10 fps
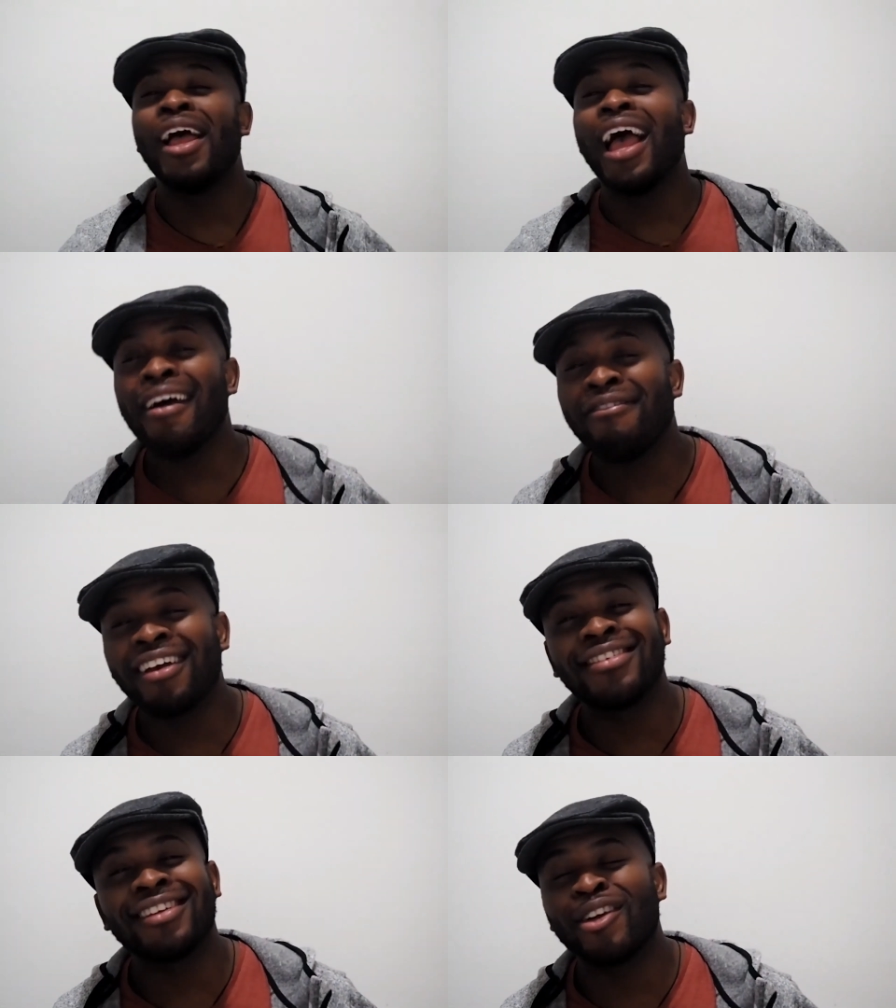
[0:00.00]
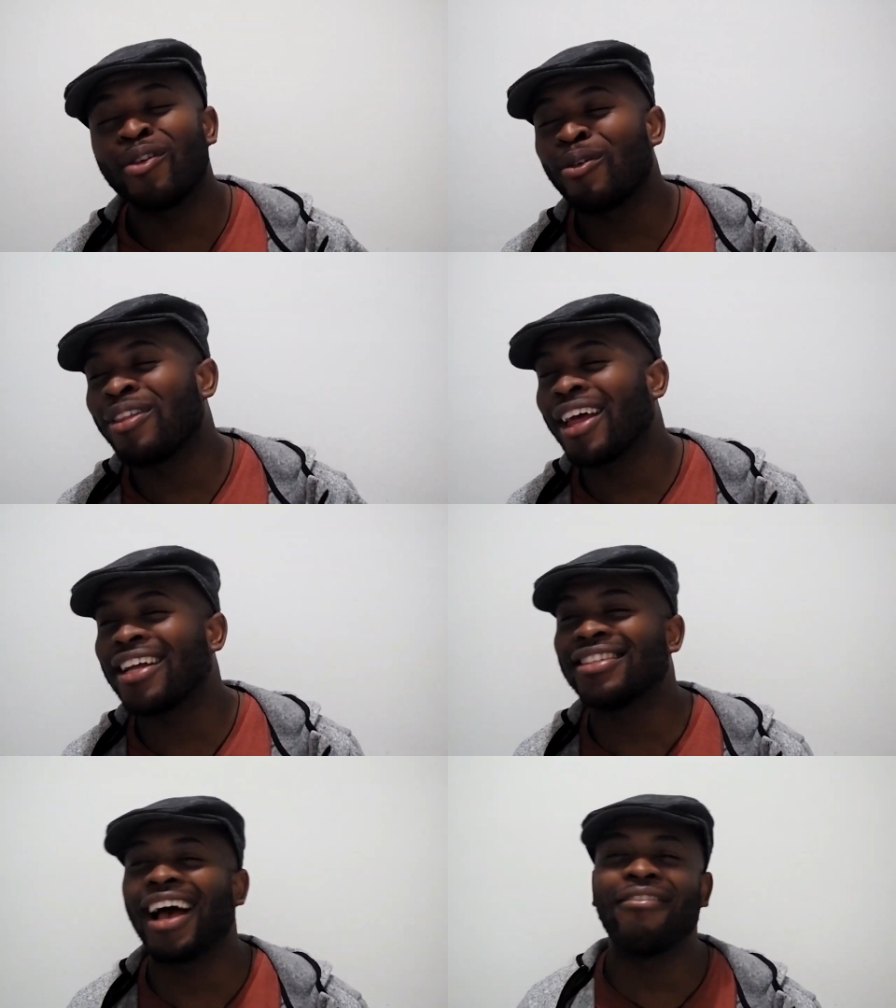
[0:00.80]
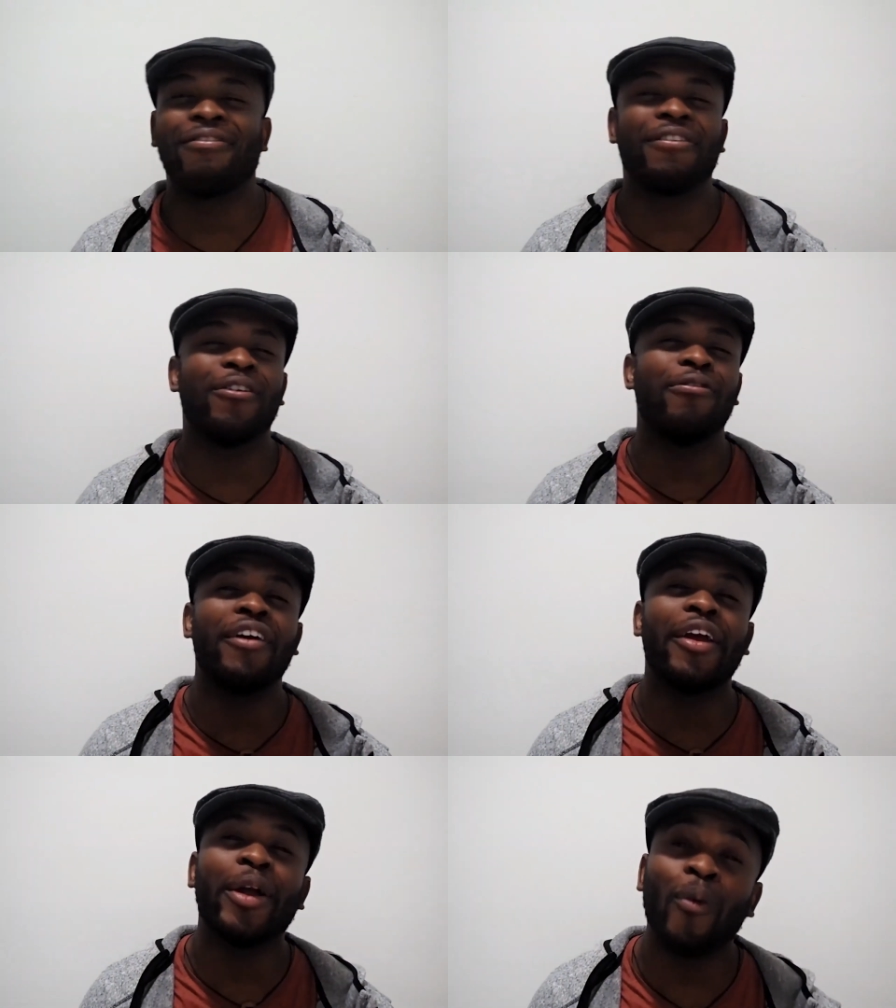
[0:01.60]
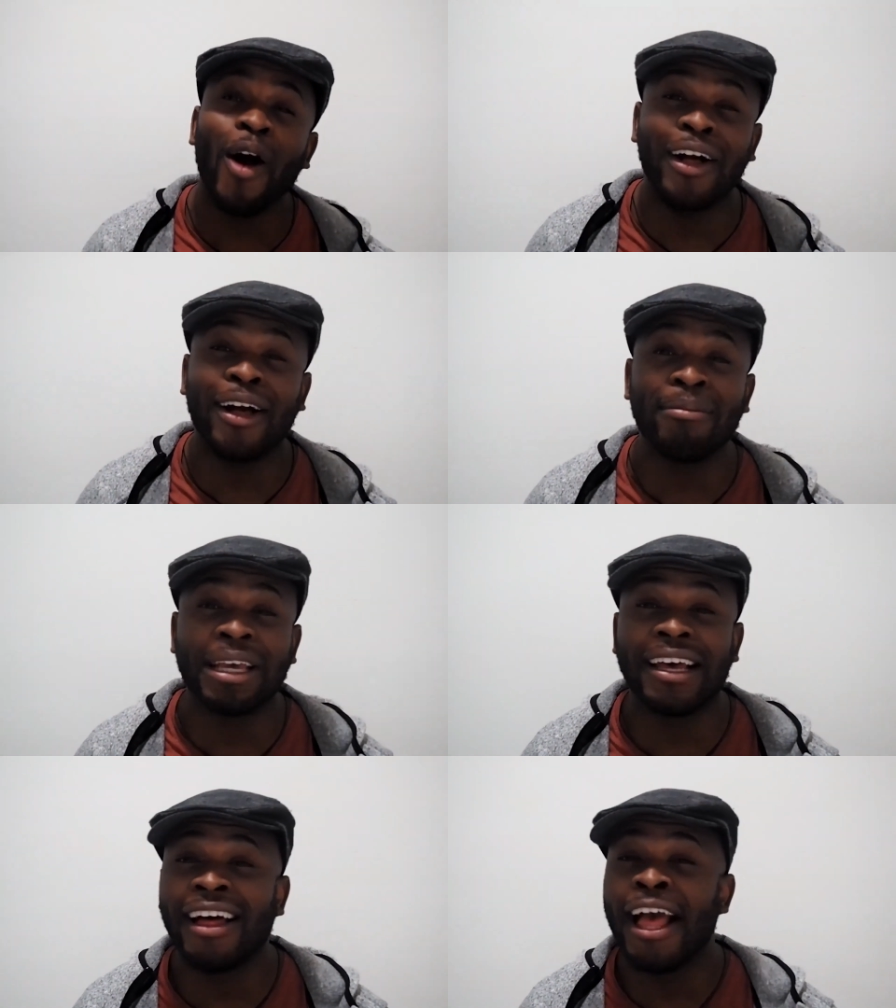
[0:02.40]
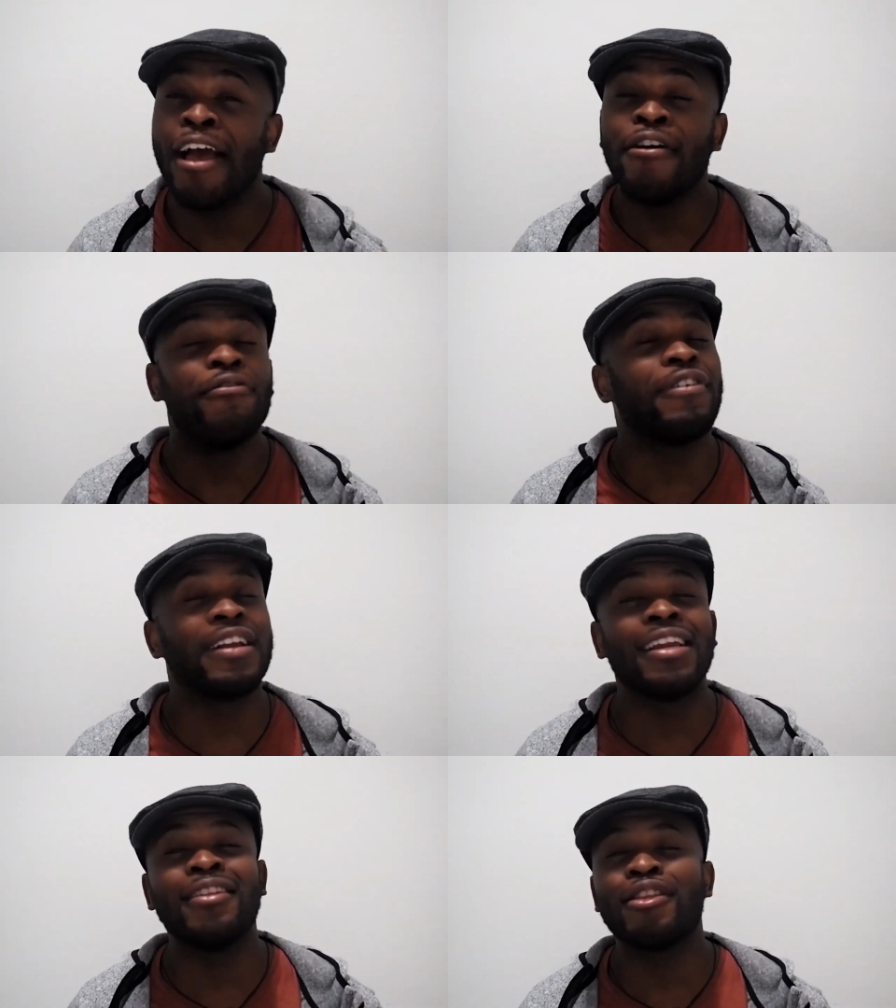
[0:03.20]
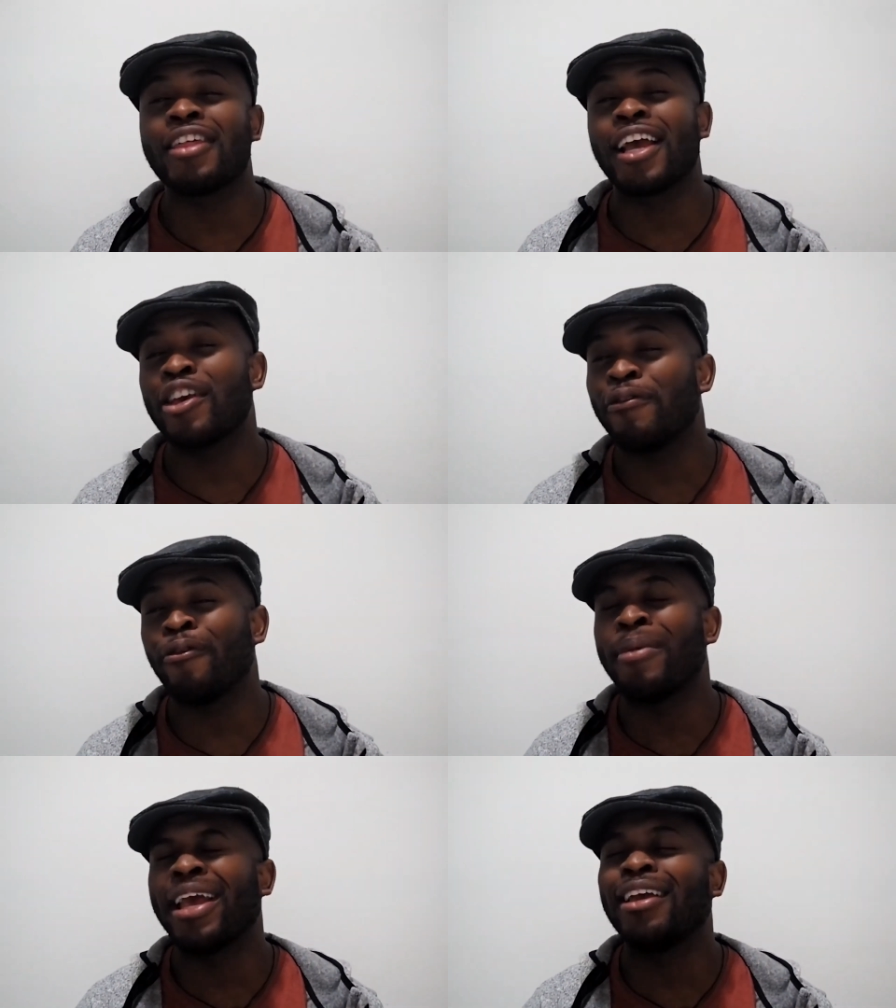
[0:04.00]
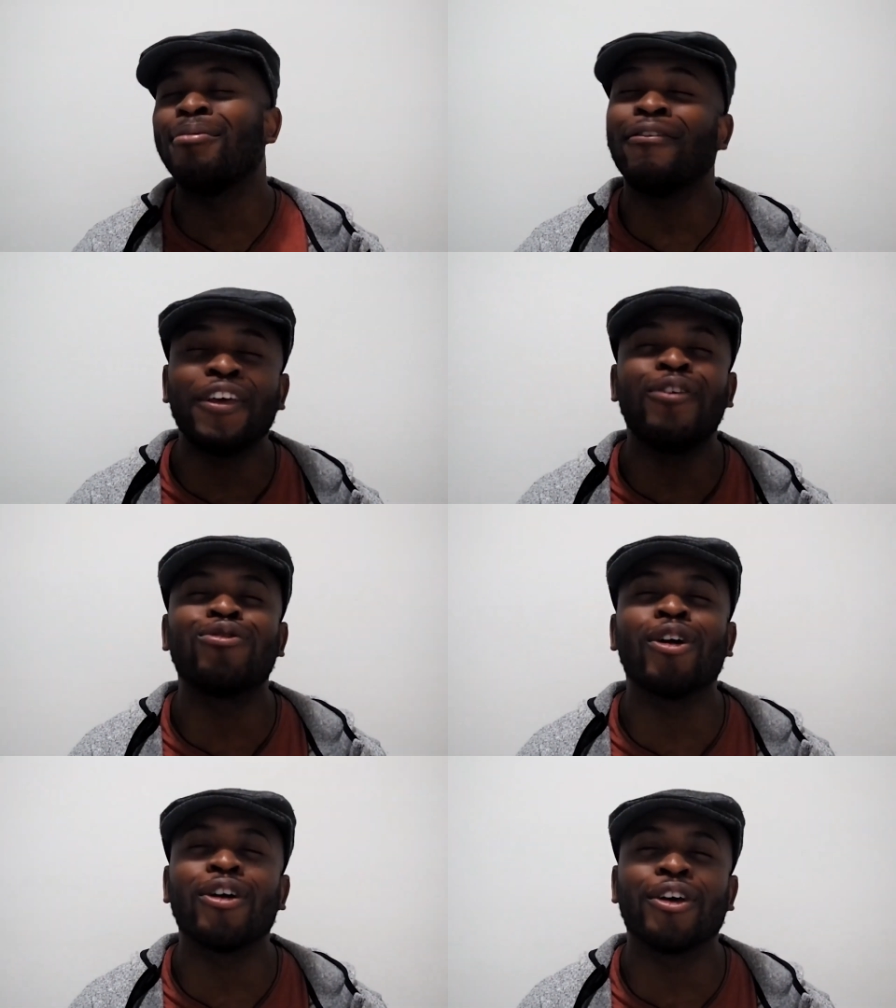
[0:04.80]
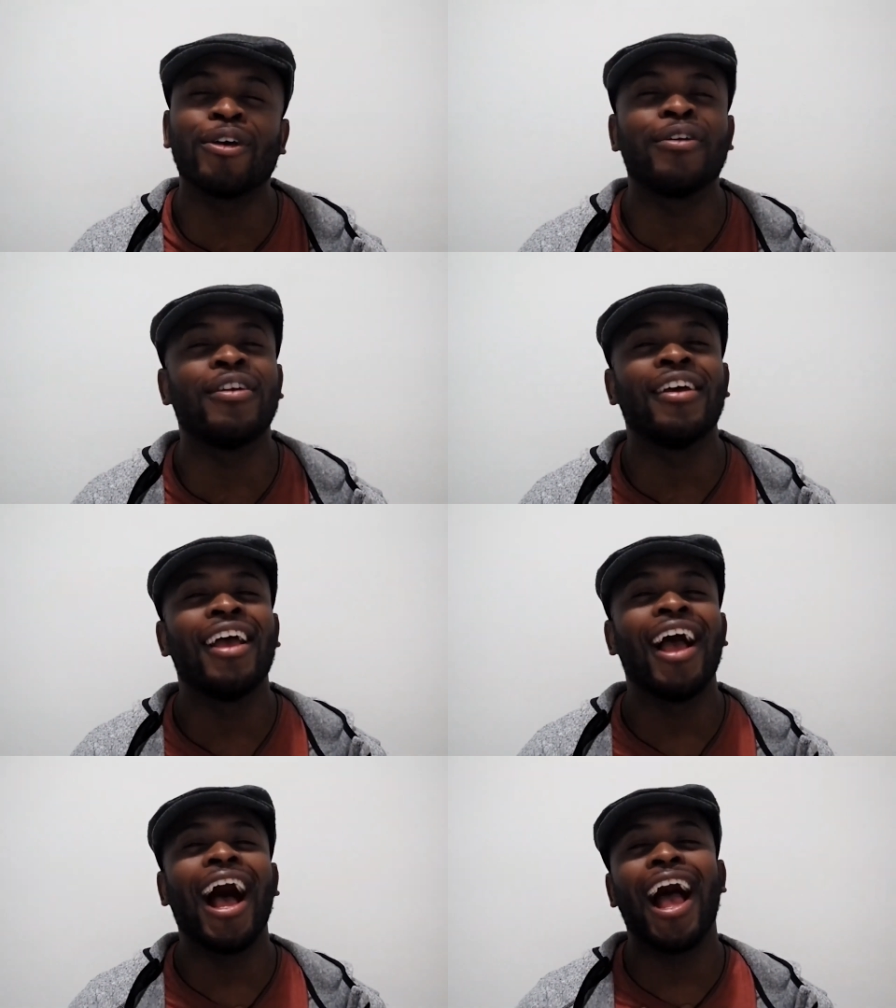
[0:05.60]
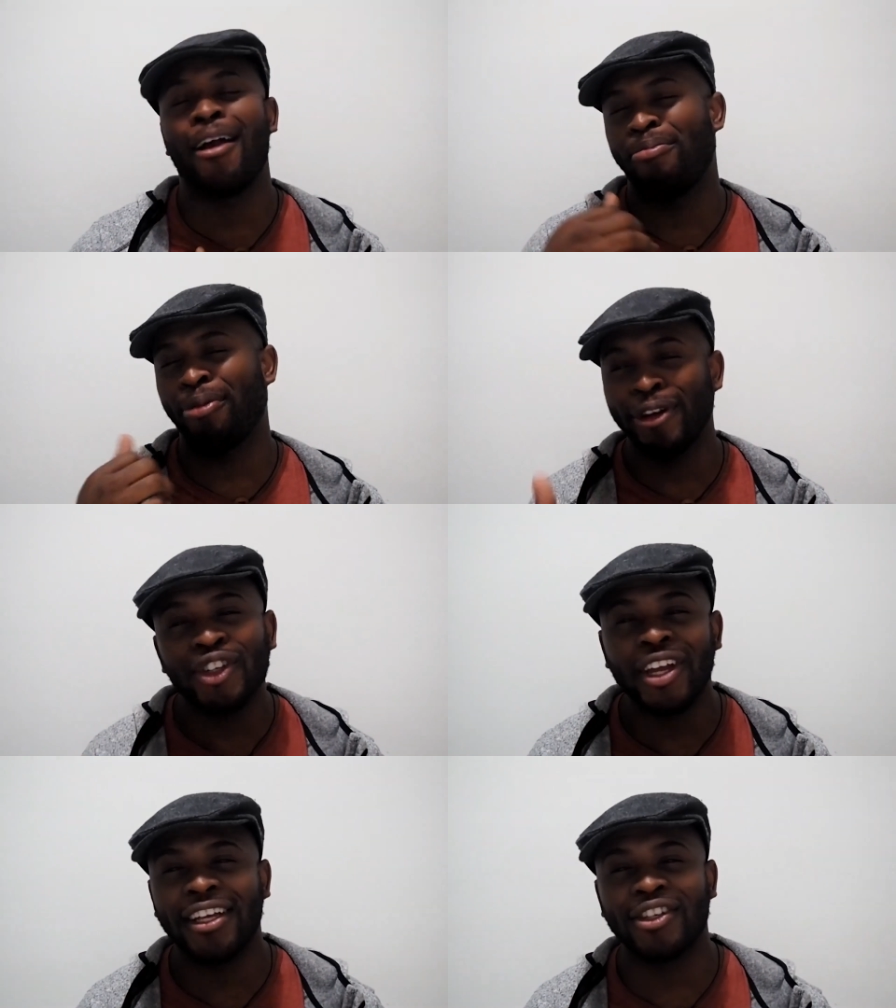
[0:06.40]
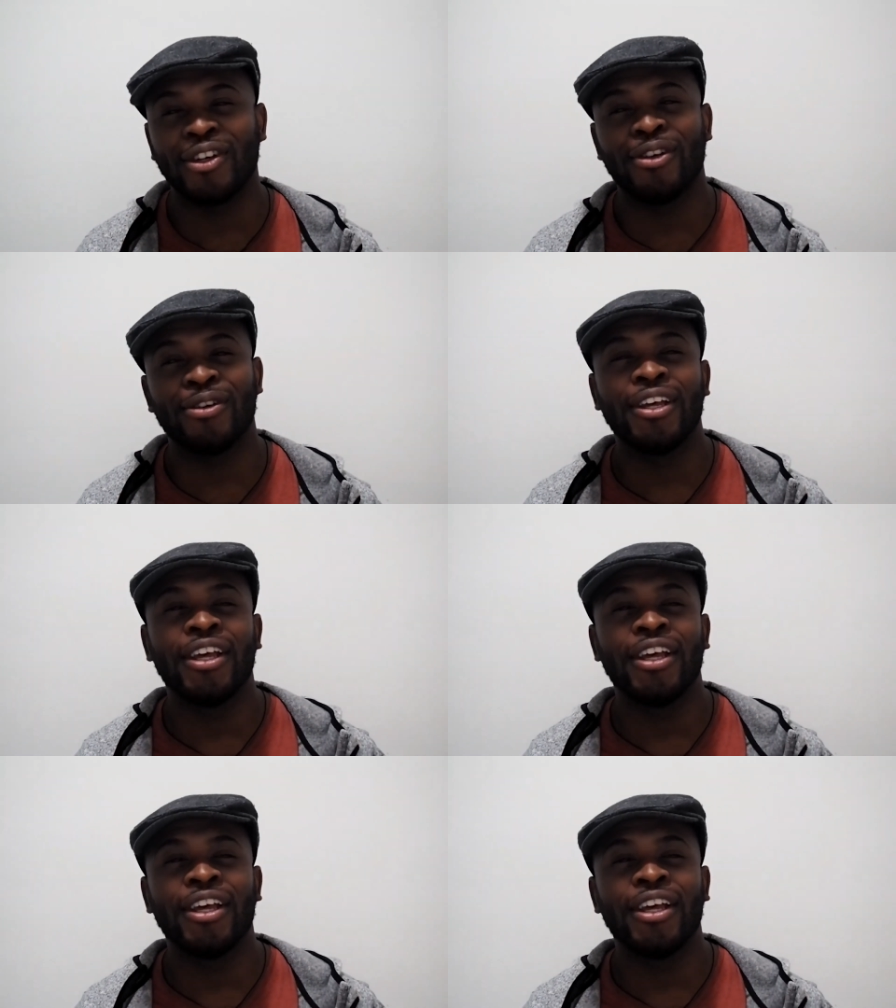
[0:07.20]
Having said all that, I feel very welcome here. Finland, thank you for making me feel so good. I appreciate you.